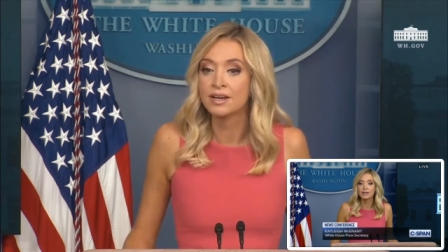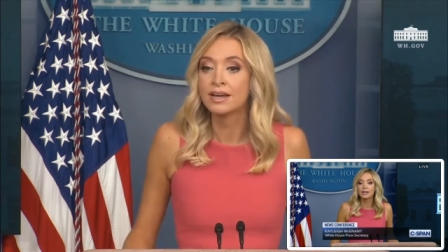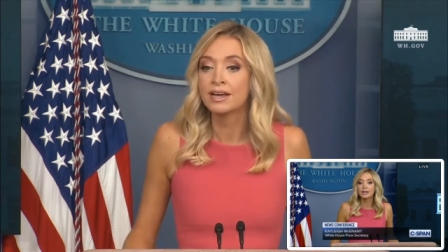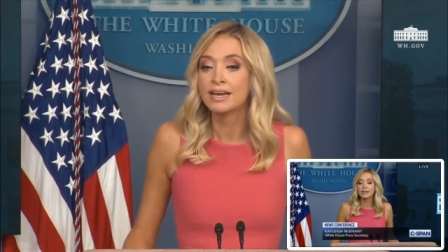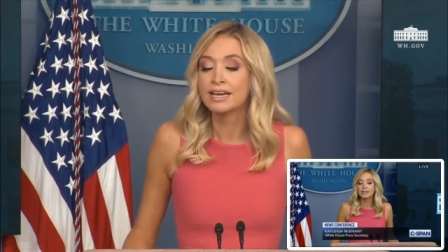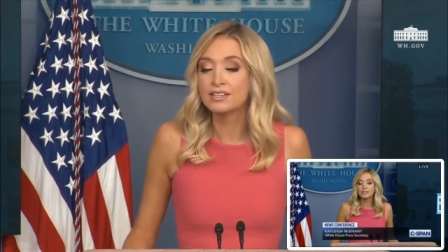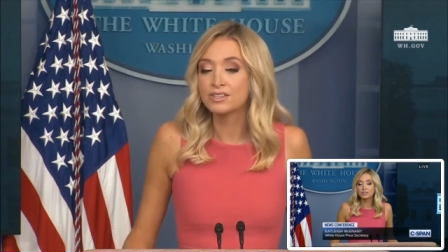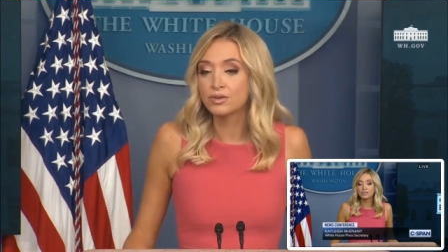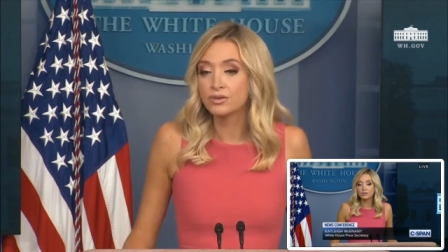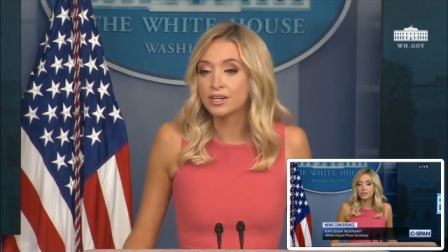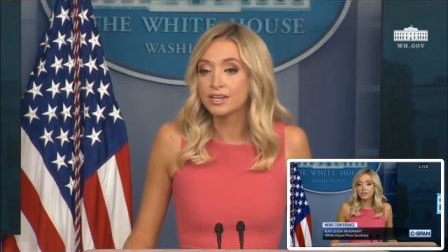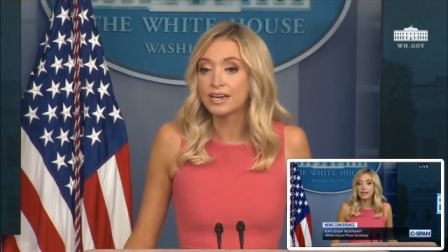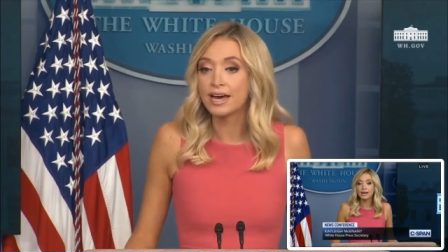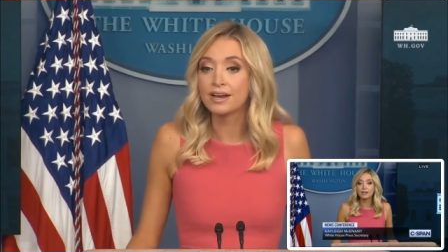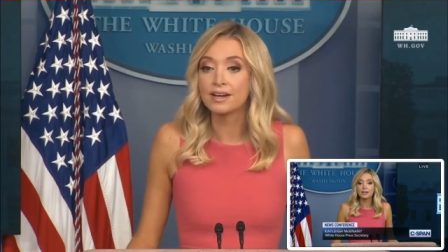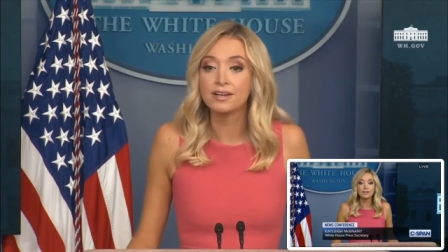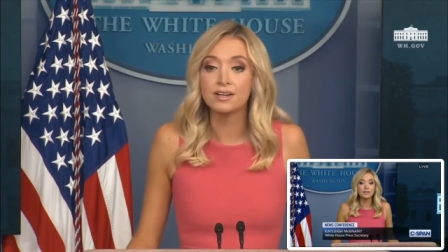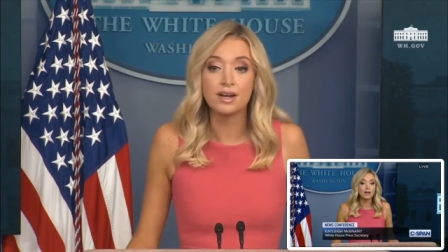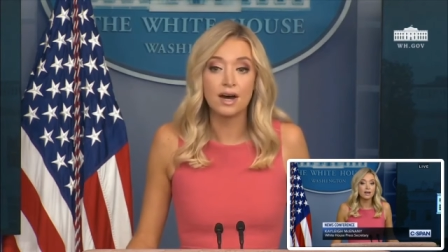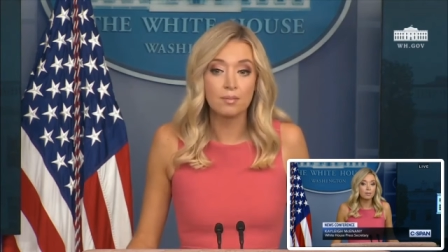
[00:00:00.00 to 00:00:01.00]
He's looking at
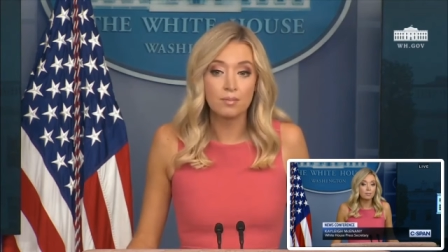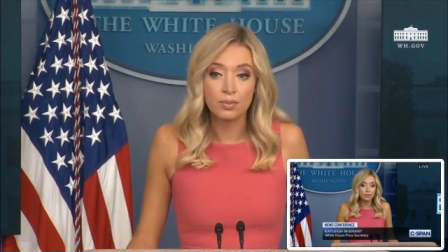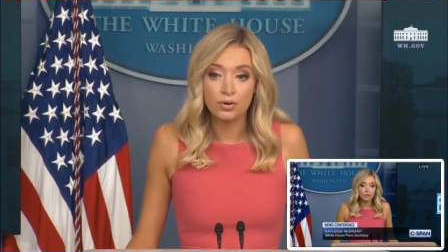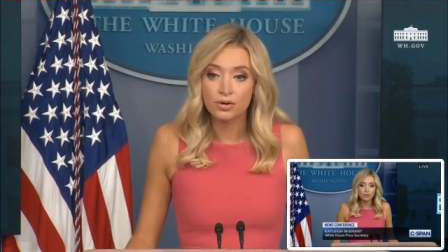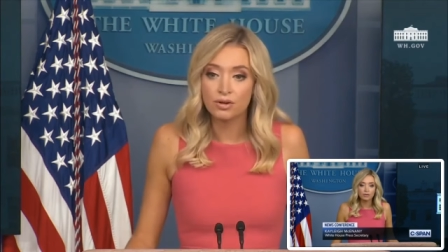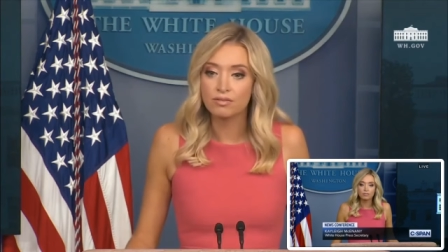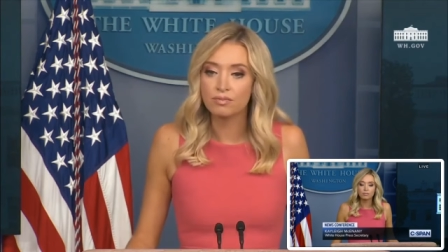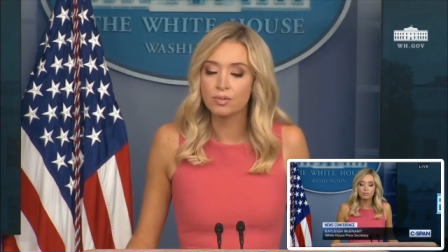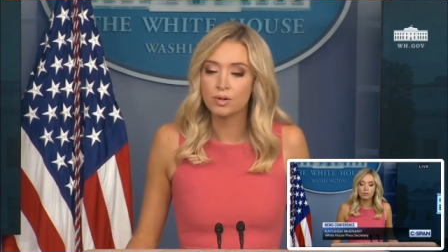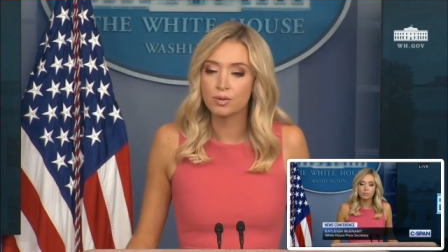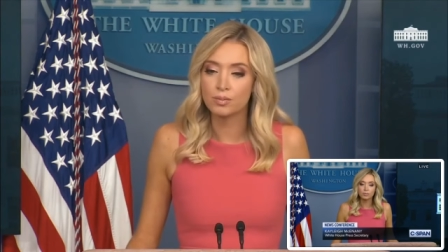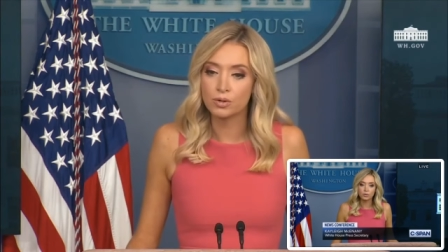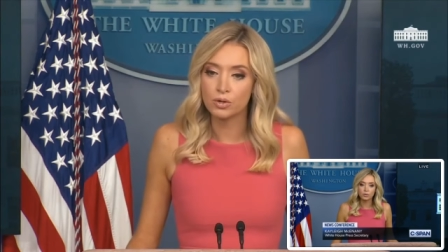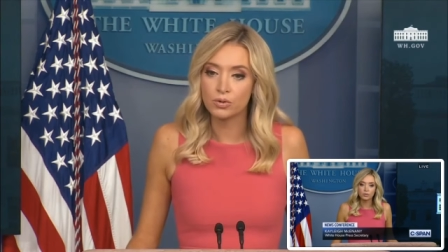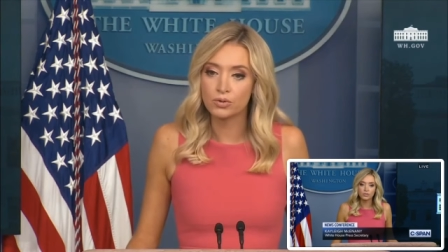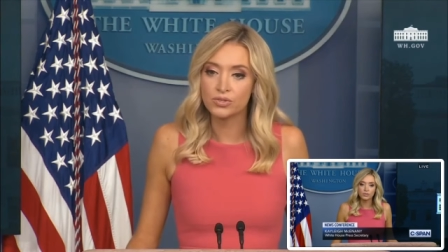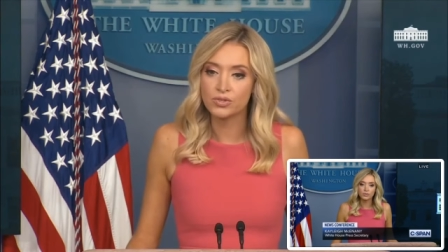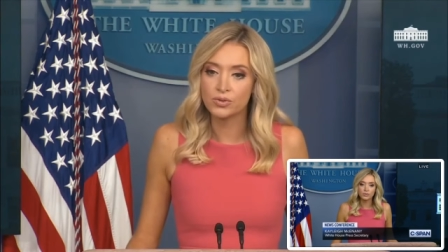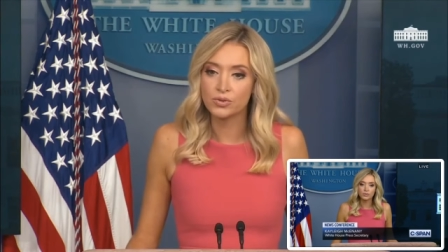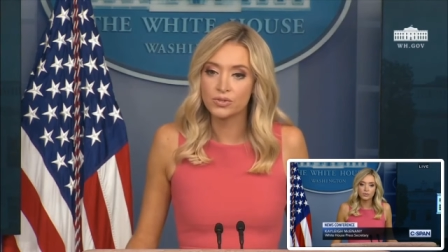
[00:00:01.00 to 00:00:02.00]
a number of
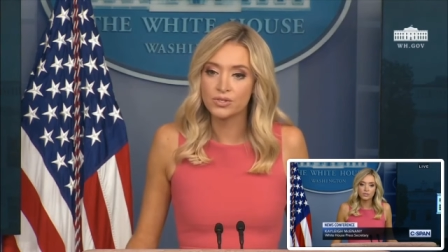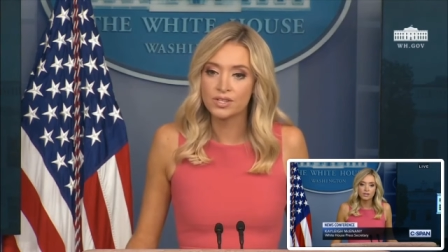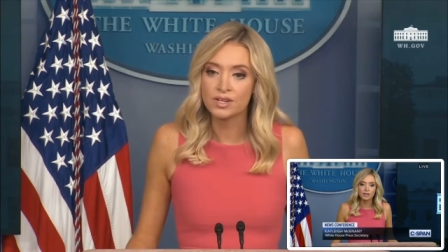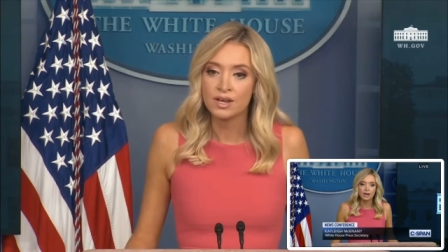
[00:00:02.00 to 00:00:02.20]
proposals,